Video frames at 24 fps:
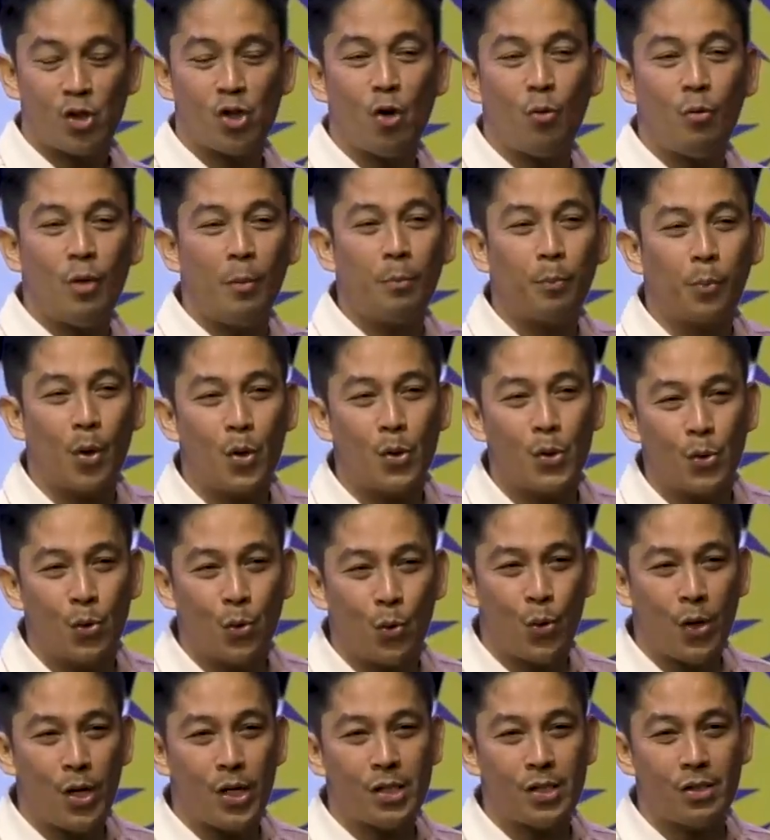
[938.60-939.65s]
Show me a
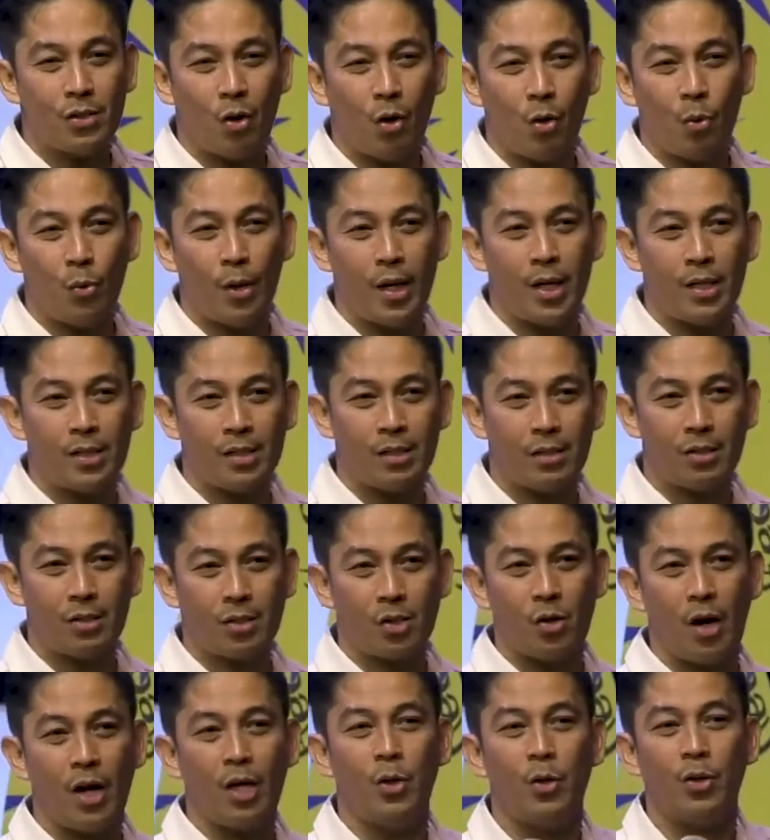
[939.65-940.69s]
person who is always
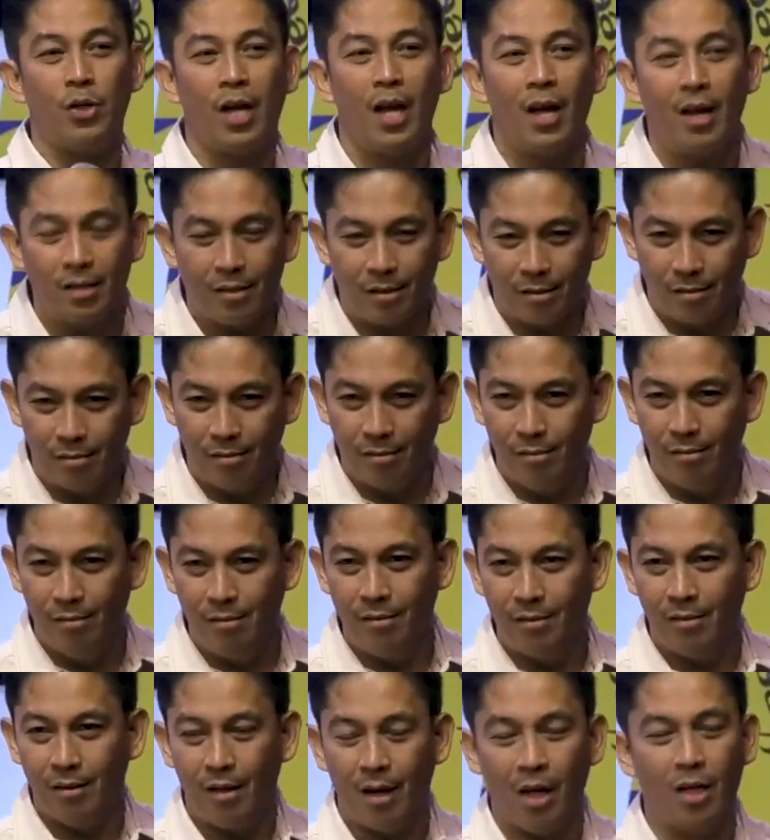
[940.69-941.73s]
trying to get.
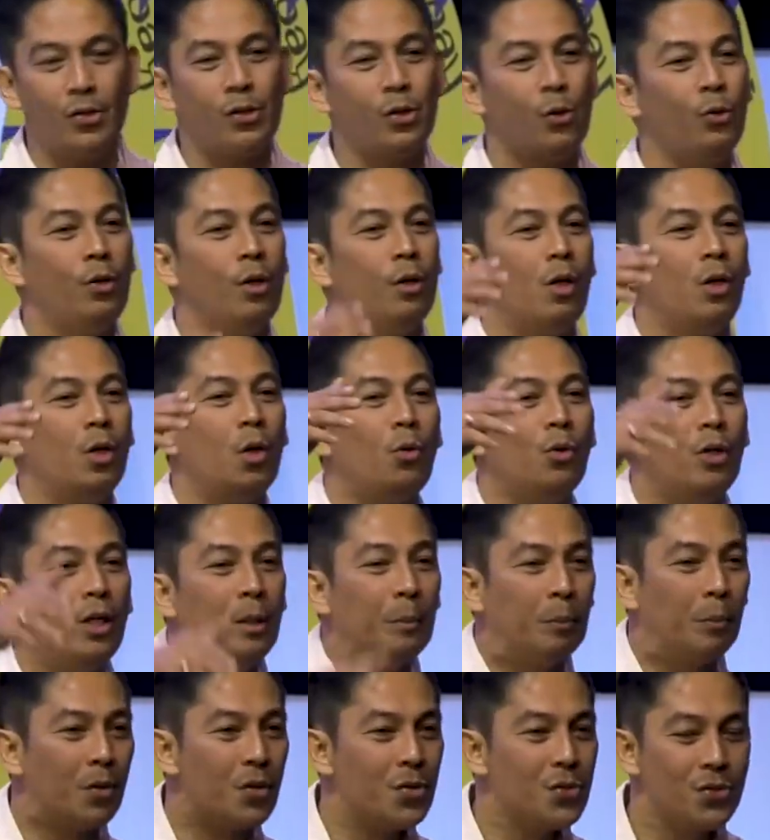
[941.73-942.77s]
I'll show you a
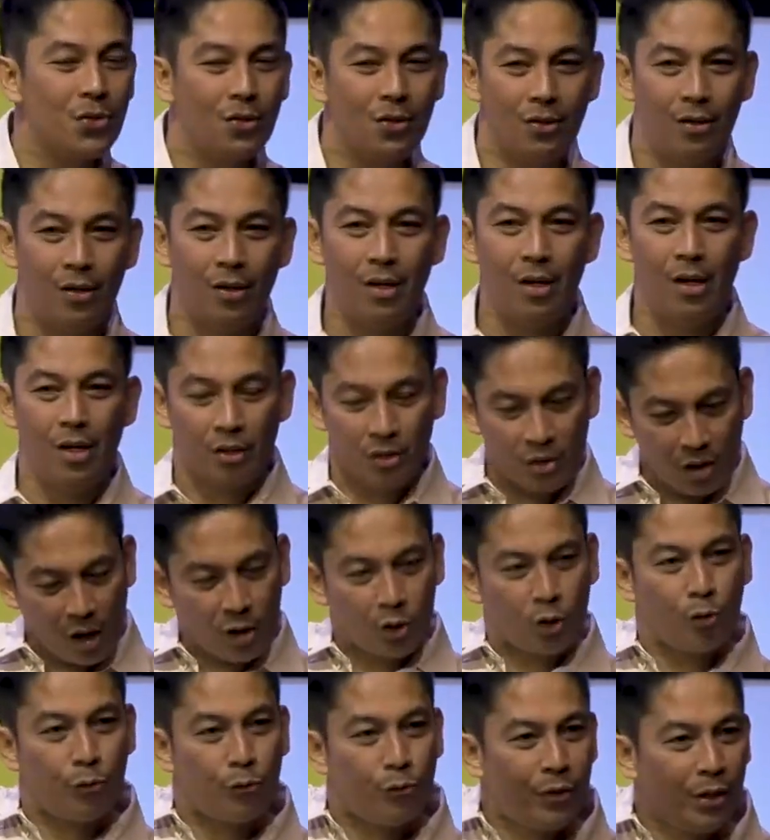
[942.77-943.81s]
lonely person
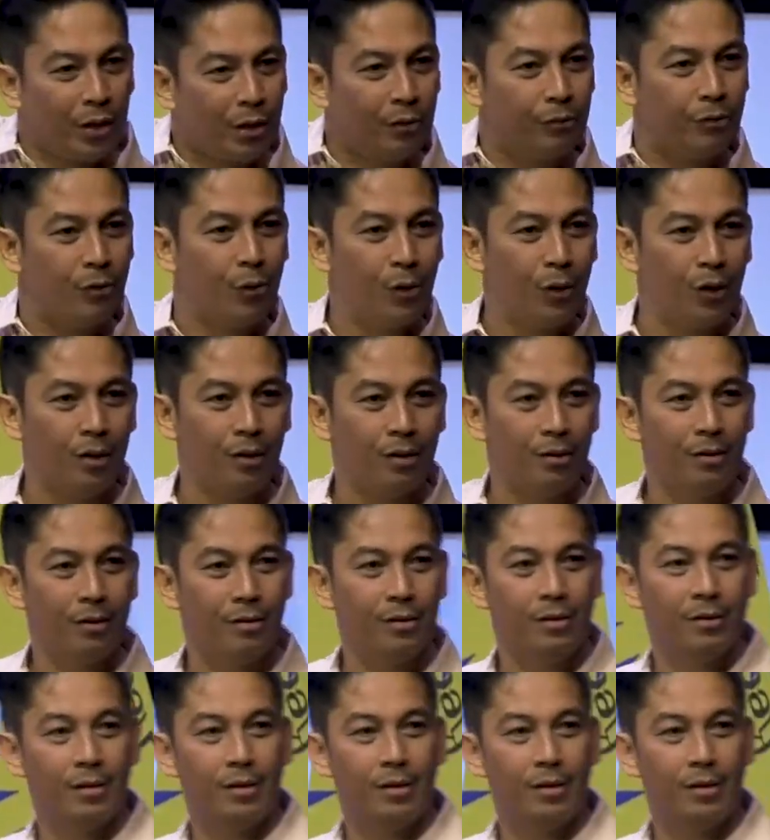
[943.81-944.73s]
trying to fill the void.